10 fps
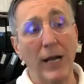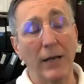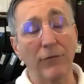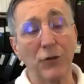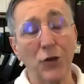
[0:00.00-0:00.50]
I
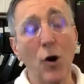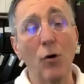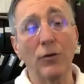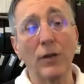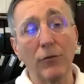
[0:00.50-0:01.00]
have
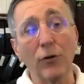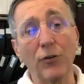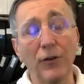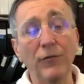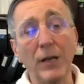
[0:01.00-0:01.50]
shown that
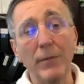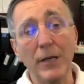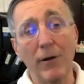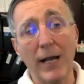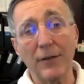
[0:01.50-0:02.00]
those 50
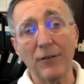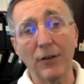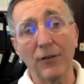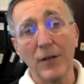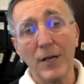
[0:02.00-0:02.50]
amino
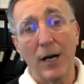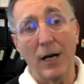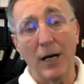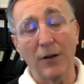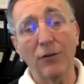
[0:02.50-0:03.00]
acids
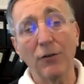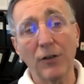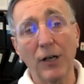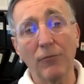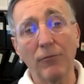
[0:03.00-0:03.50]
are
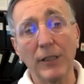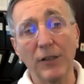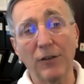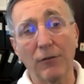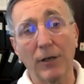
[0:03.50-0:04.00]
associated with
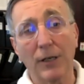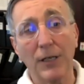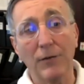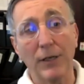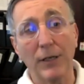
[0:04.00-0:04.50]
T cell
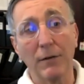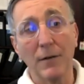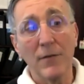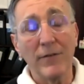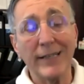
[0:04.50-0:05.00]
reactivity.
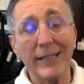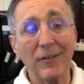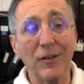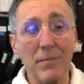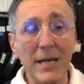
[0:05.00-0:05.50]
That
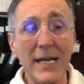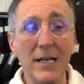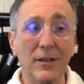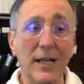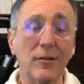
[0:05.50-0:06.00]
doesn't
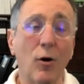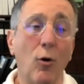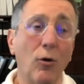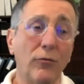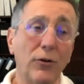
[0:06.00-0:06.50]
mean that
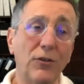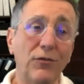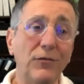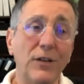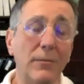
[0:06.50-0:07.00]
all those
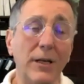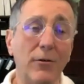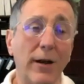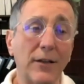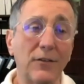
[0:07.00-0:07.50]
50
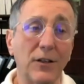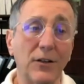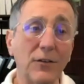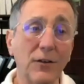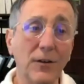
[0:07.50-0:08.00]
amino
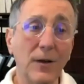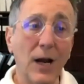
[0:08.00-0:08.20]
acids